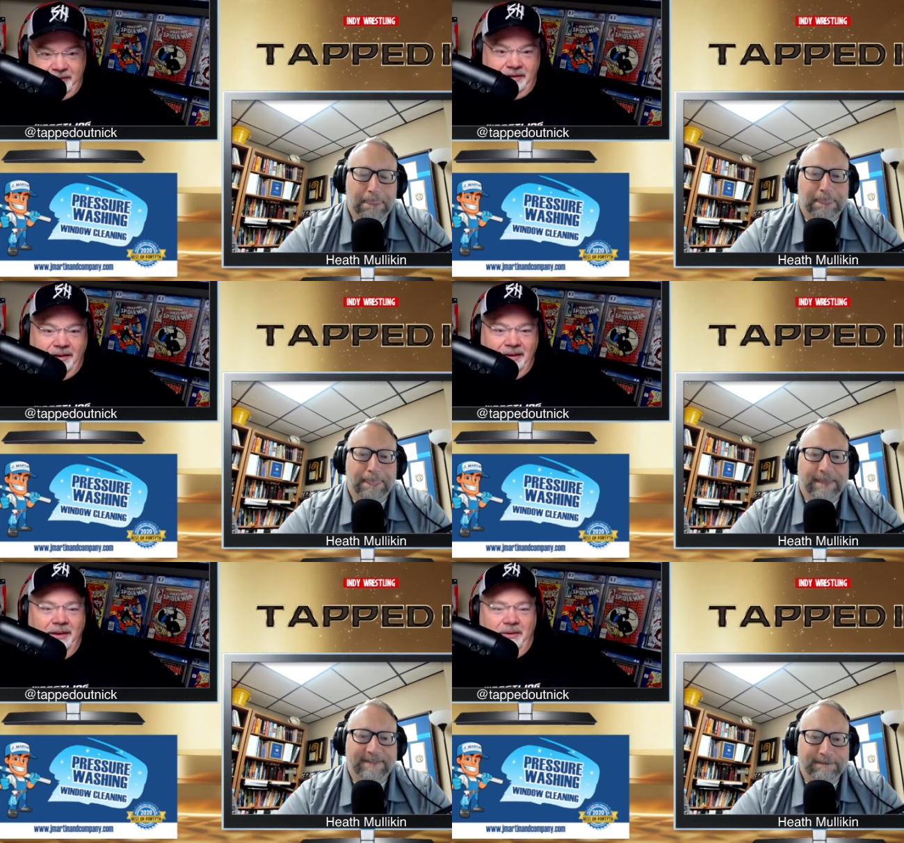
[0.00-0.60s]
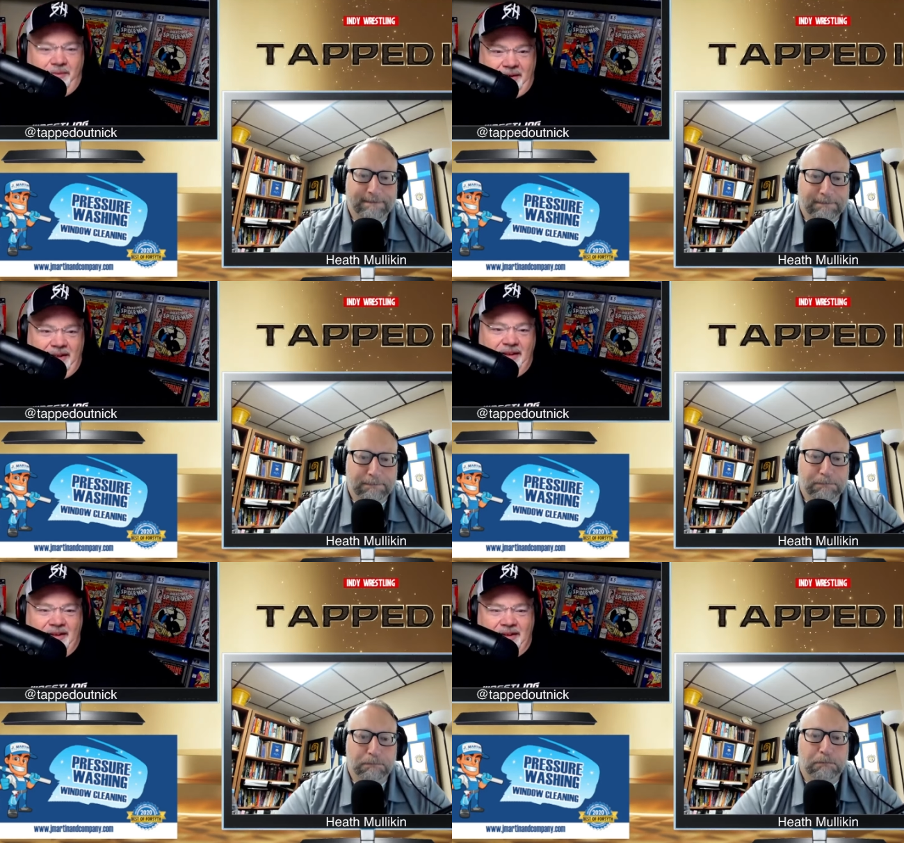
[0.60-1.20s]
Speaker 1: one we're
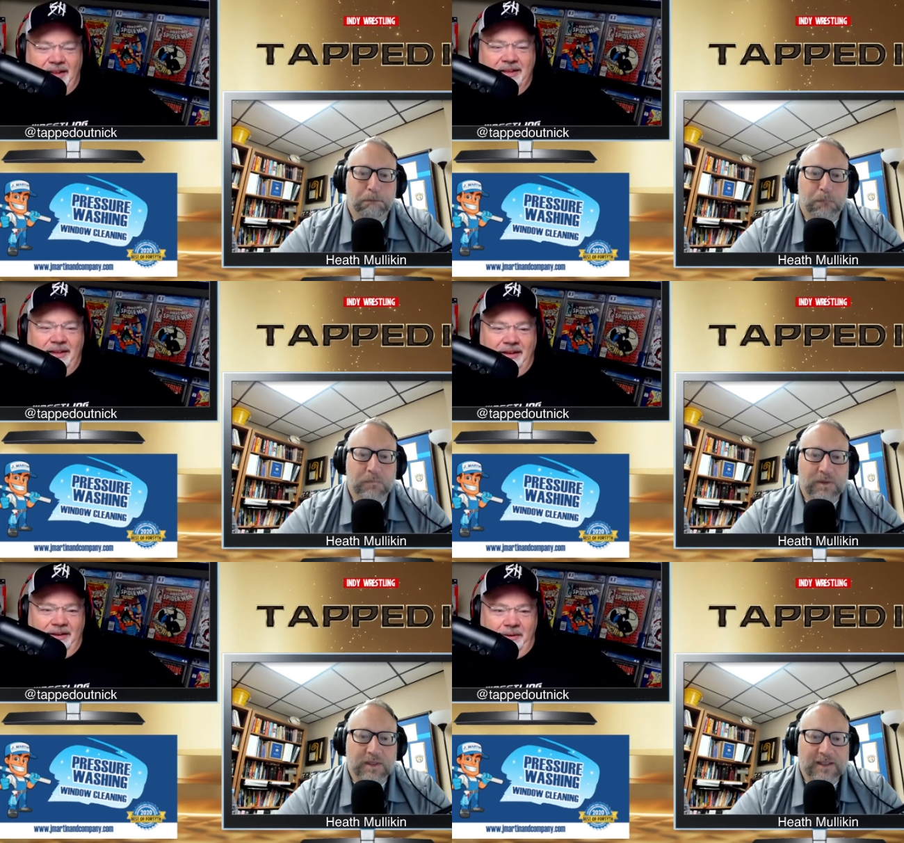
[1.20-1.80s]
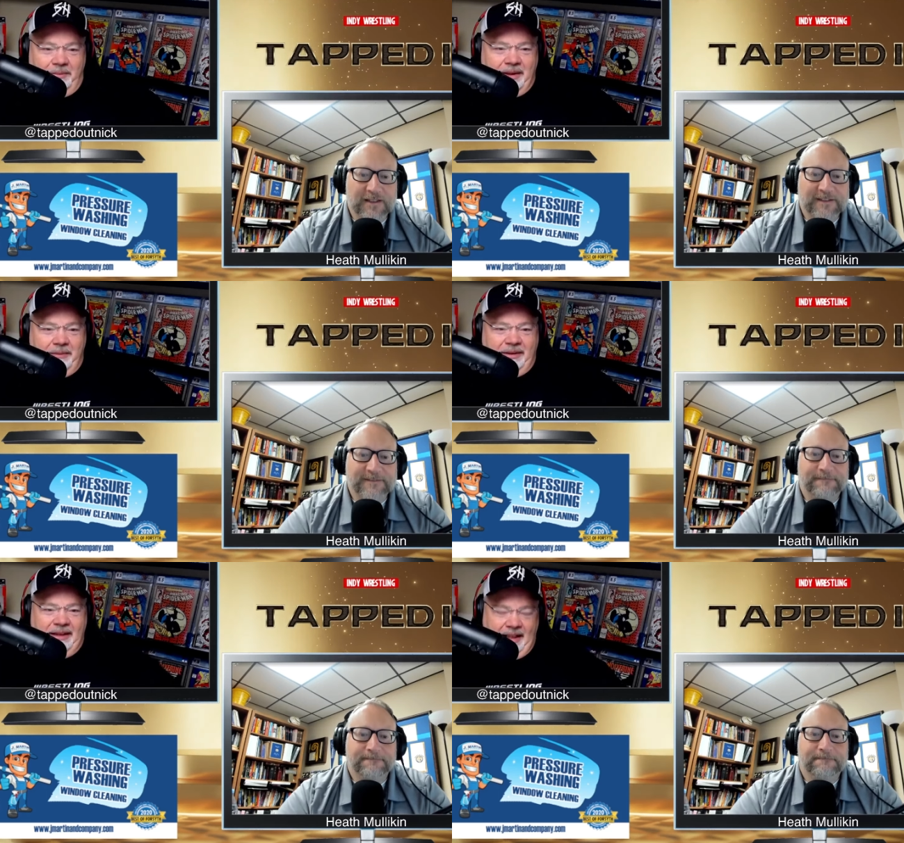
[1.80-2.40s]
going to discuss here in a little bit.
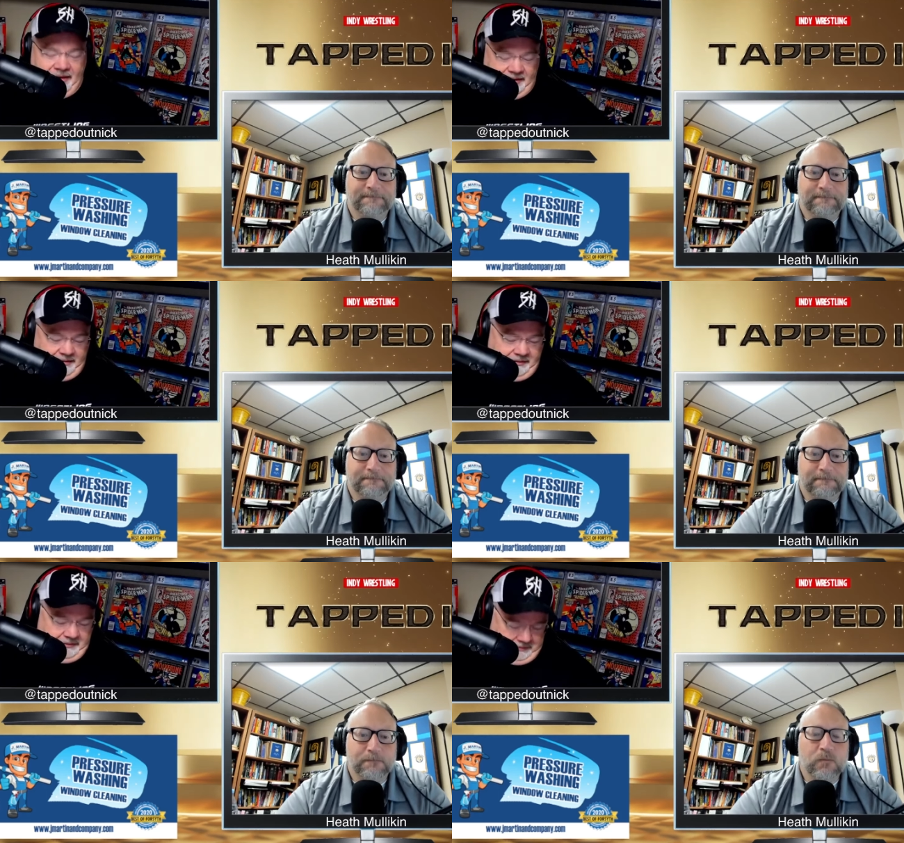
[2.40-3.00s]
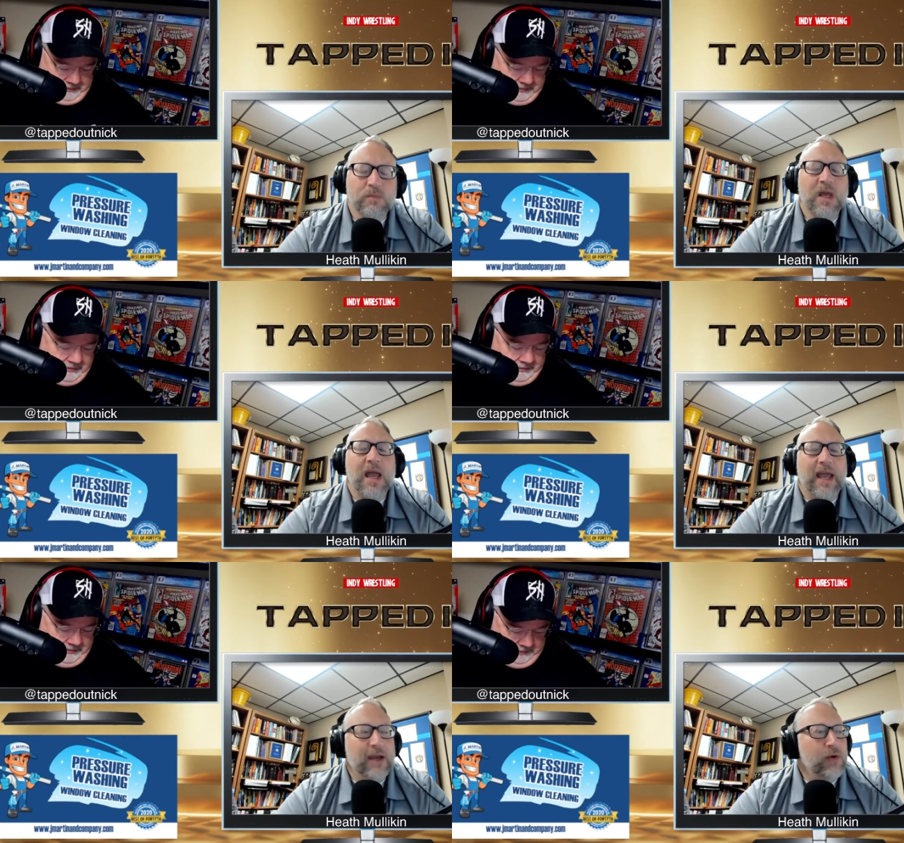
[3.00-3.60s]
But yes,
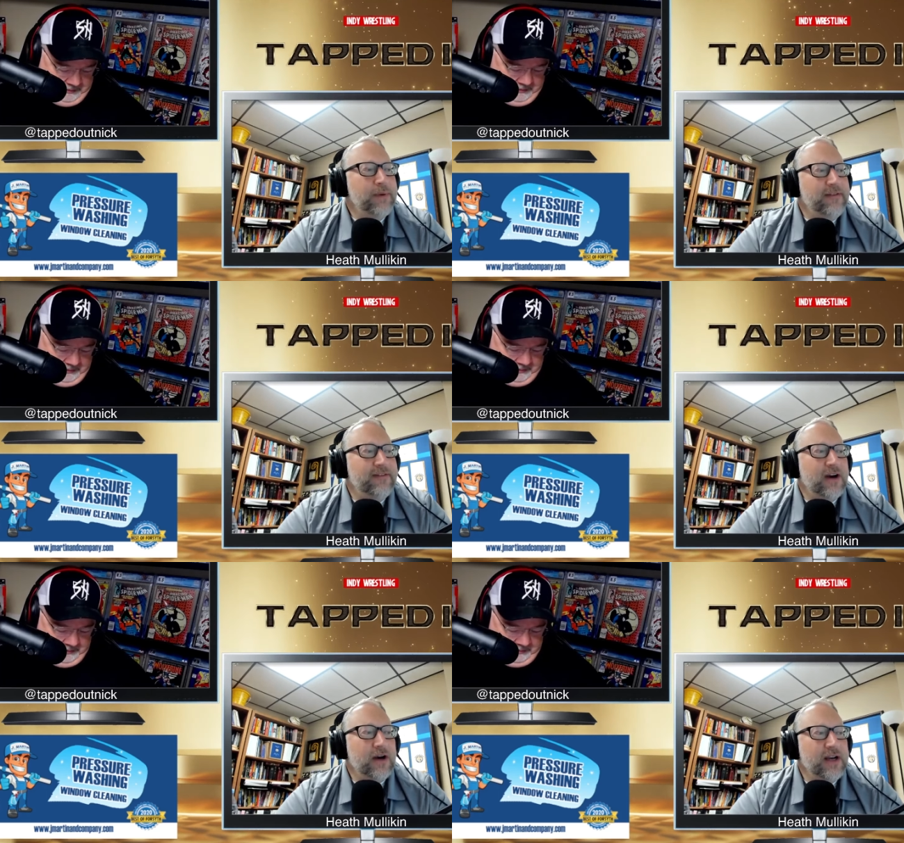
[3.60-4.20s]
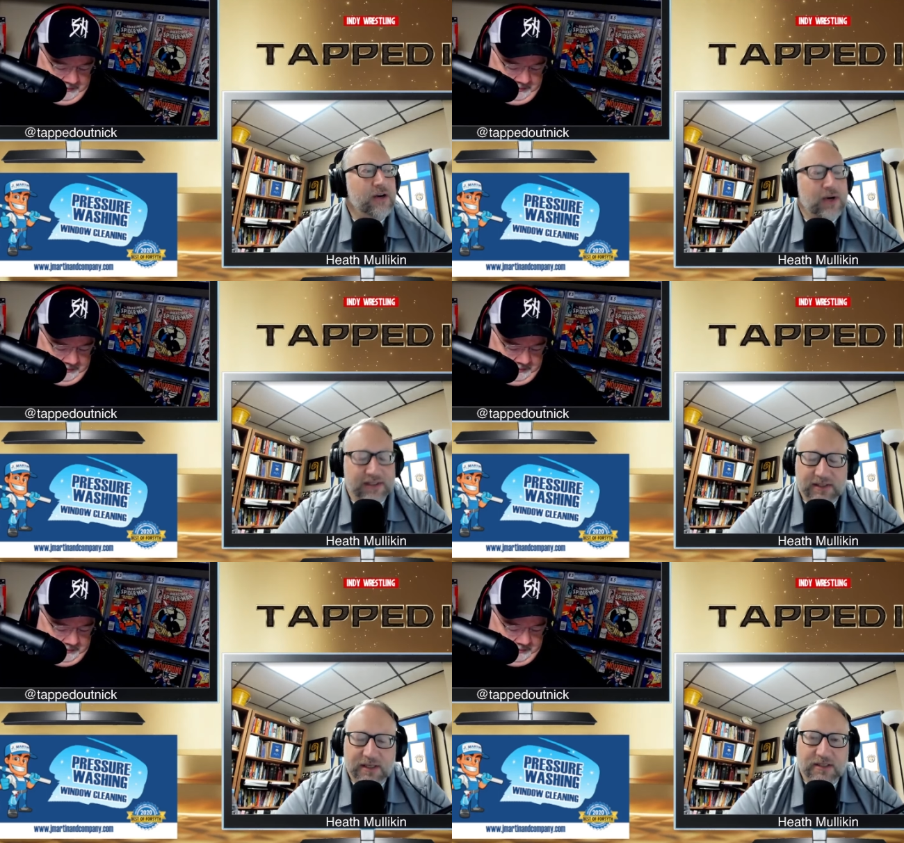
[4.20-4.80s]
Speaker 2: it would be very
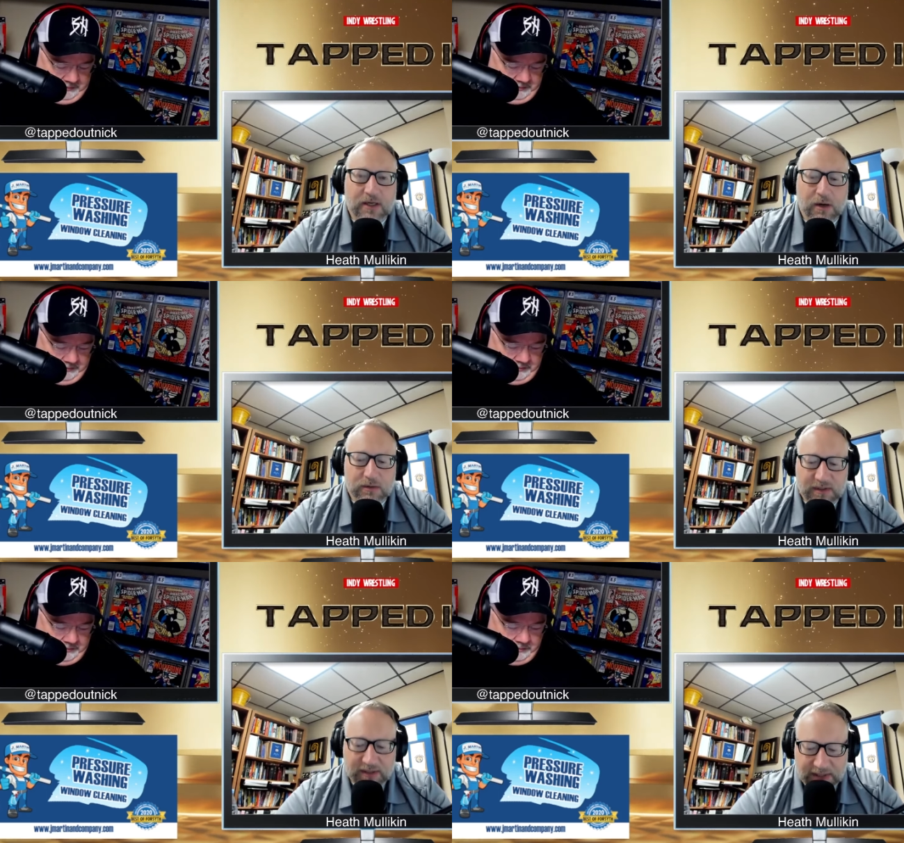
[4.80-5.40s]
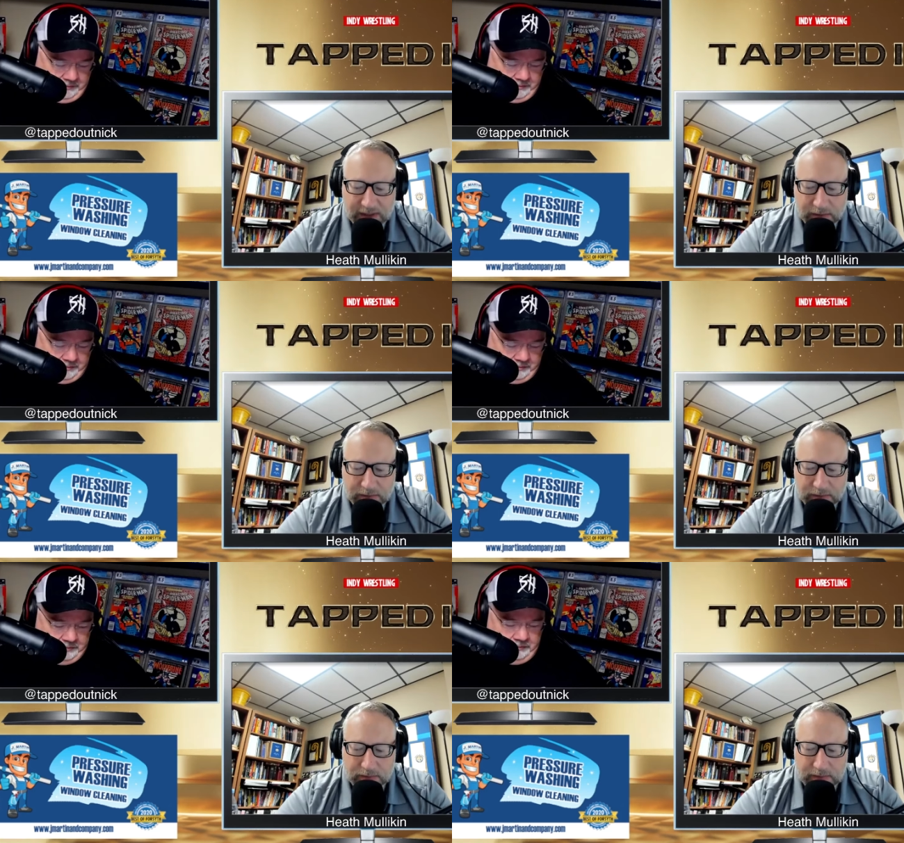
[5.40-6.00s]
interesting to talk to
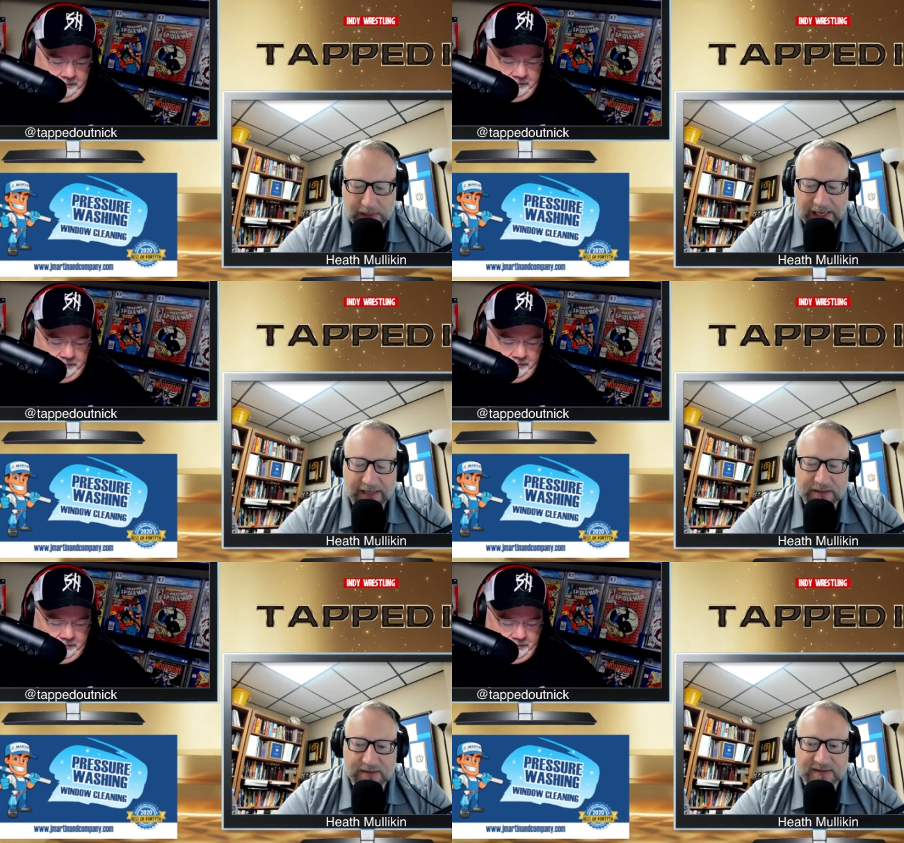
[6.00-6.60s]
them and